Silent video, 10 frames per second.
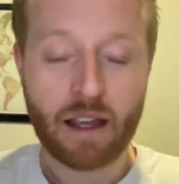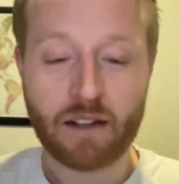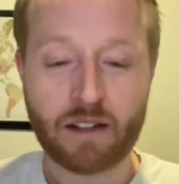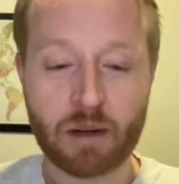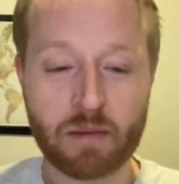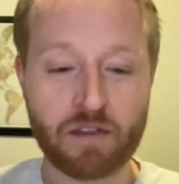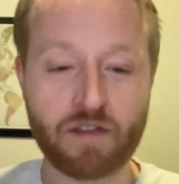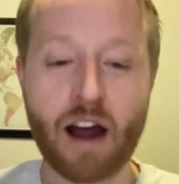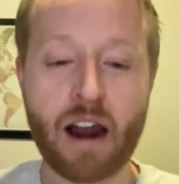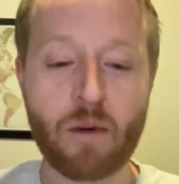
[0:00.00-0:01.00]
in terms of
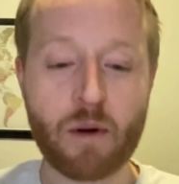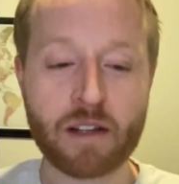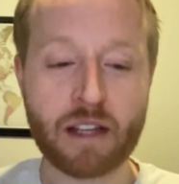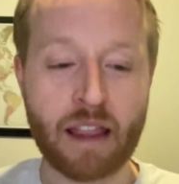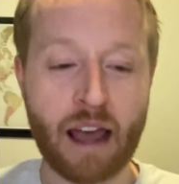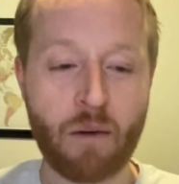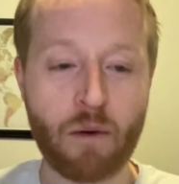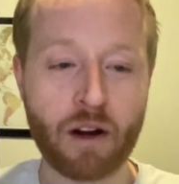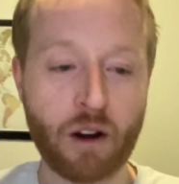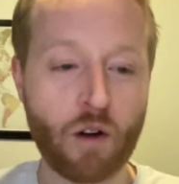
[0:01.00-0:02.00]
fireworks in that
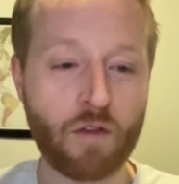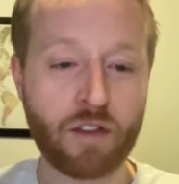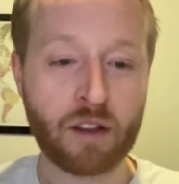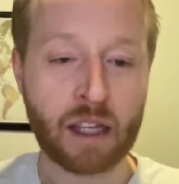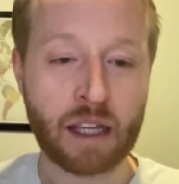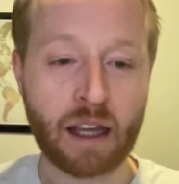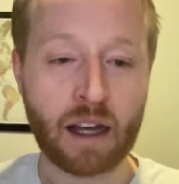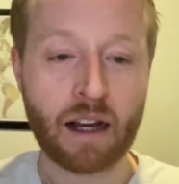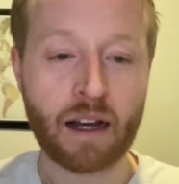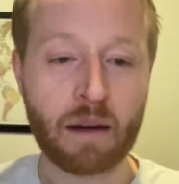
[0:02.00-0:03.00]
one, hopefully.
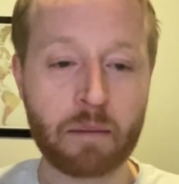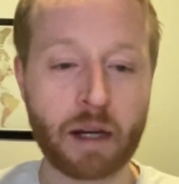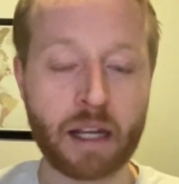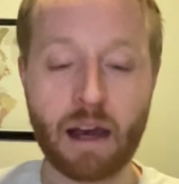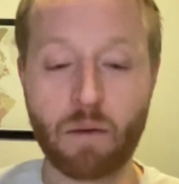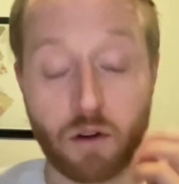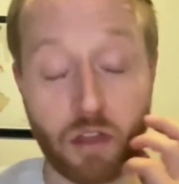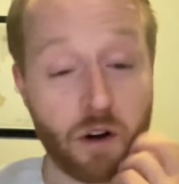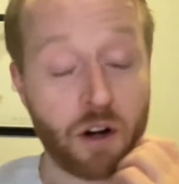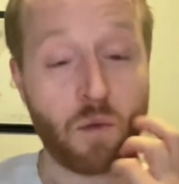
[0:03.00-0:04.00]
But yeah, we're
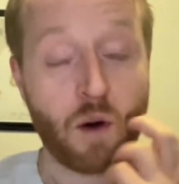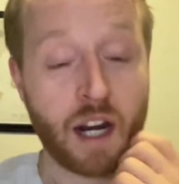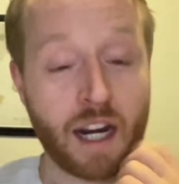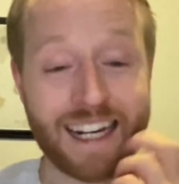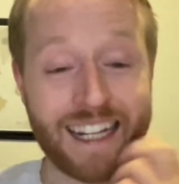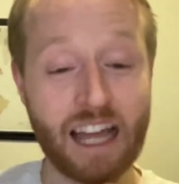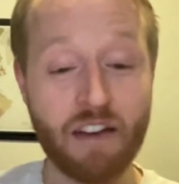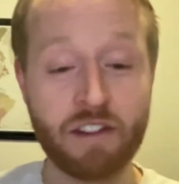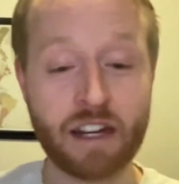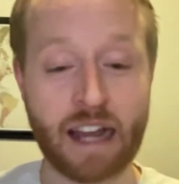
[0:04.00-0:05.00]

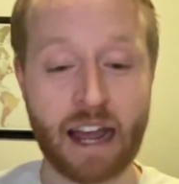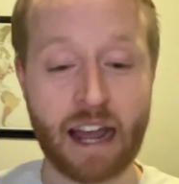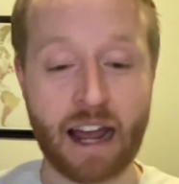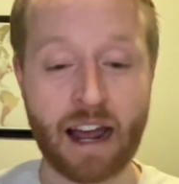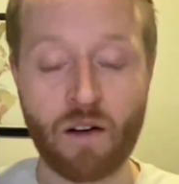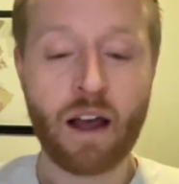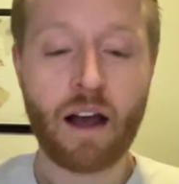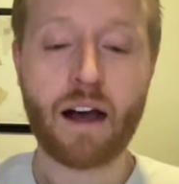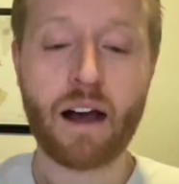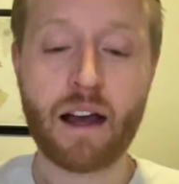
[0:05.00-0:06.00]
31-11 now
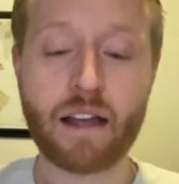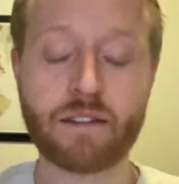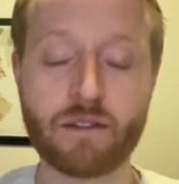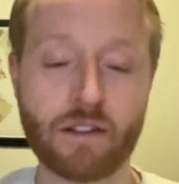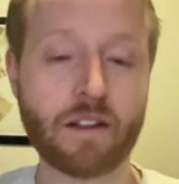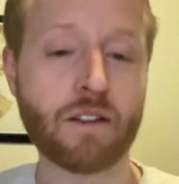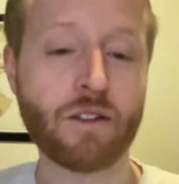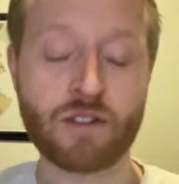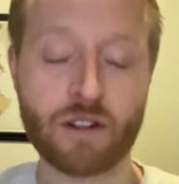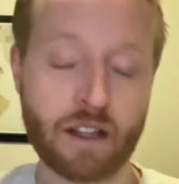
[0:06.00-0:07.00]
as a
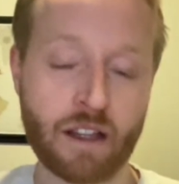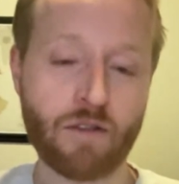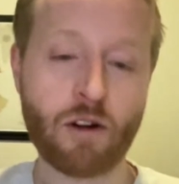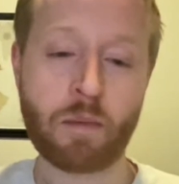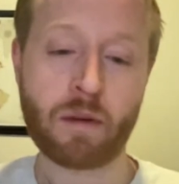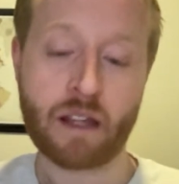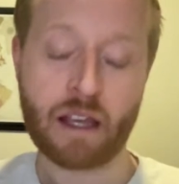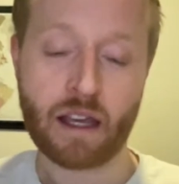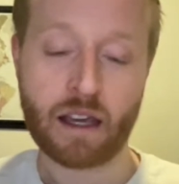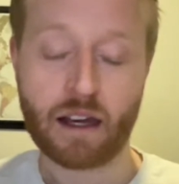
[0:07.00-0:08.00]
loser in the Europa
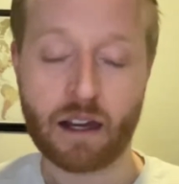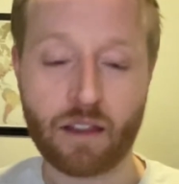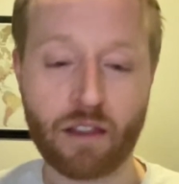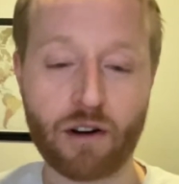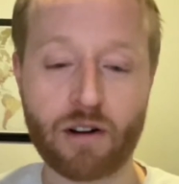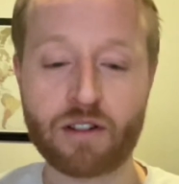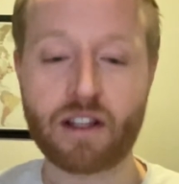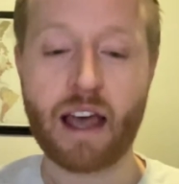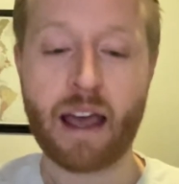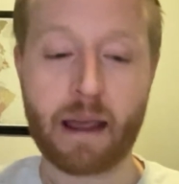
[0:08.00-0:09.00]
League on
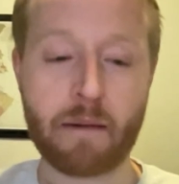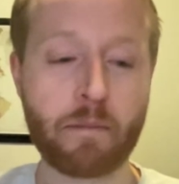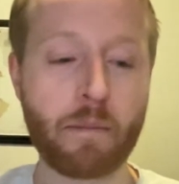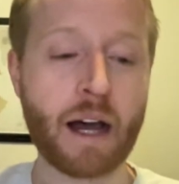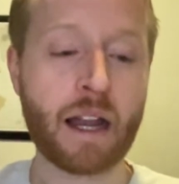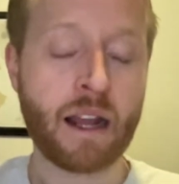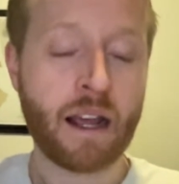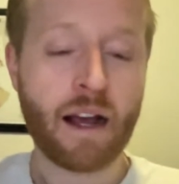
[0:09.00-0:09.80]
Thursday. But